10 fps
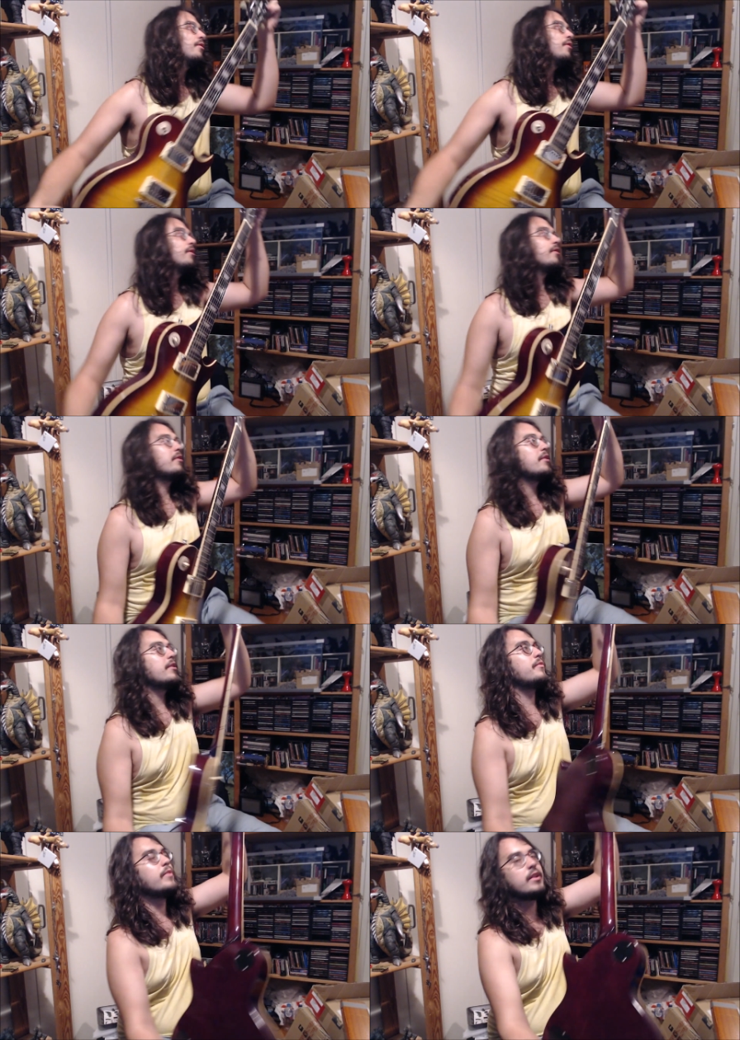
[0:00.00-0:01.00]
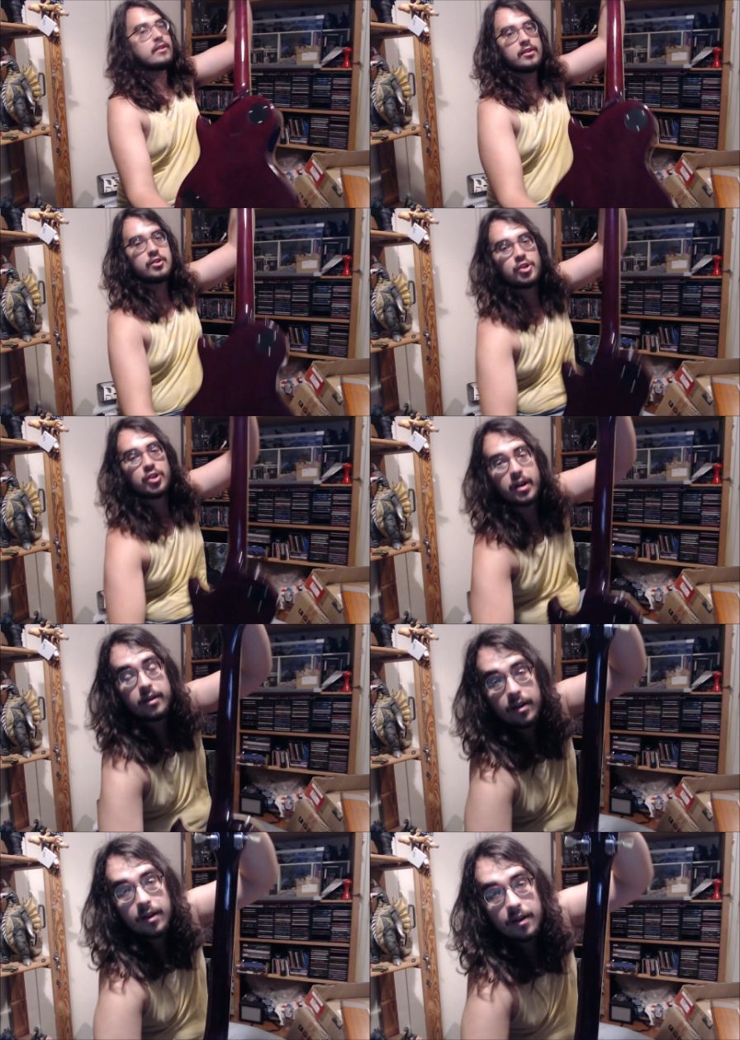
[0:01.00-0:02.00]
are these vintage
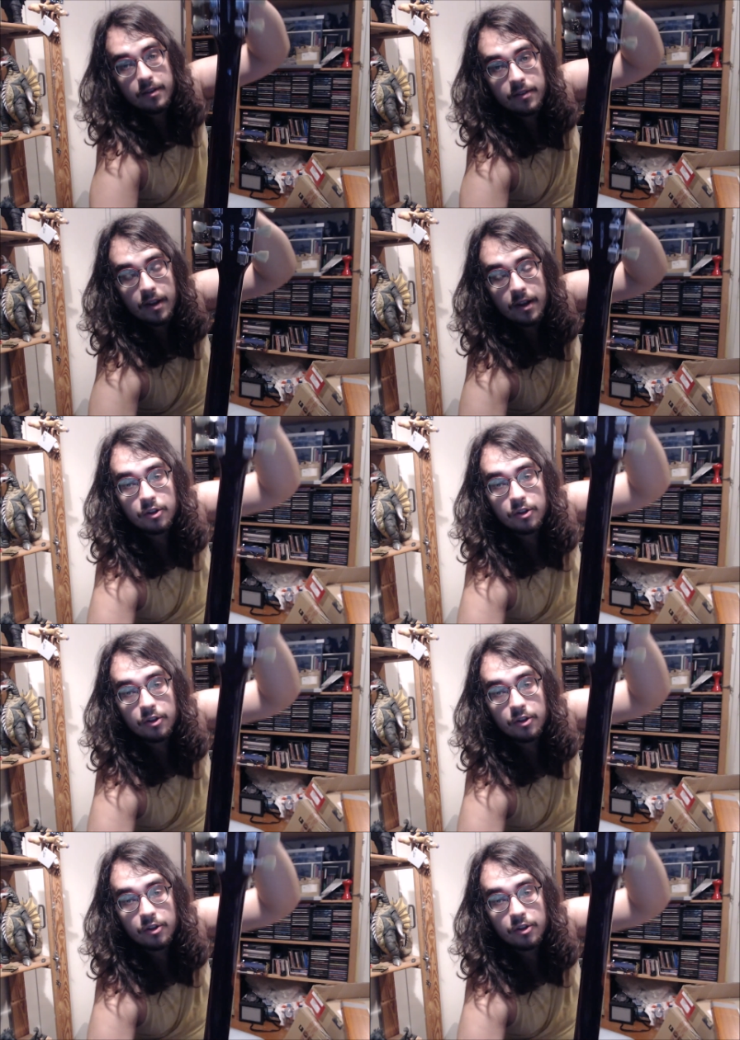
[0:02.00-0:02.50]
style